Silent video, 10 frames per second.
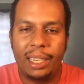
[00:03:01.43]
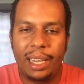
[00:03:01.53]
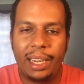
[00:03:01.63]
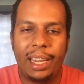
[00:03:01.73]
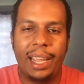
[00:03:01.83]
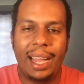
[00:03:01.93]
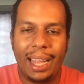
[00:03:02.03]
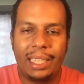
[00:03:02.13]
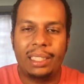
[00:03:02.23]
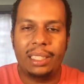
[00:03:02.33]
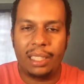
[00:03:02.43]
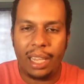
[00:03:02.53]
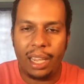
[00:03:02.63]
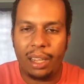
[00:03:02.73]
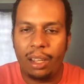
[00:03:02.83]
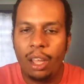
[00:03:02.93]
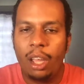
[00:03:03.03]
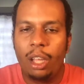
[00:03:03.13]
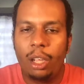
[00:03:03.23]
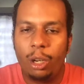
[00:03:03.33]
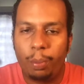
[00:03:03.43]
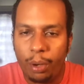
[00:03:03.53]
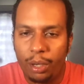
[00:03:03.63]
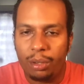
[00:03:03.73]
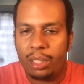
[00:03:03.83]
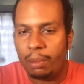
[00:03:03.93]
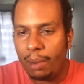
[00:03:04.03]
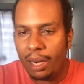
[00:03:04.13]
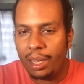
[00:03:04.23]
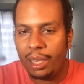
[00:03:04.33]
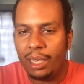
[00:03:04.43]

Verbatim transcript: that they had to take the produce to market,